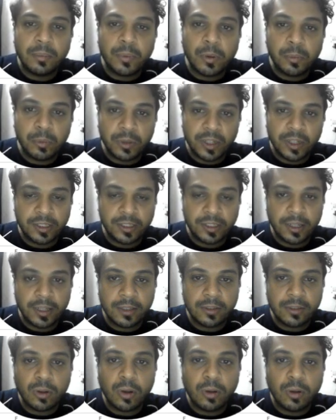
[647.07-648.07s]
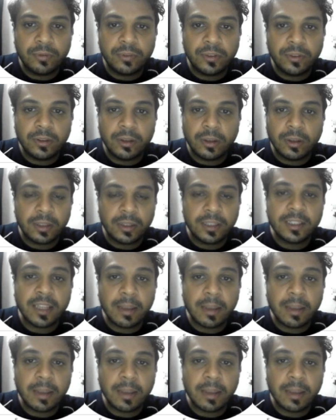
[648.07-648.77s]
population is of the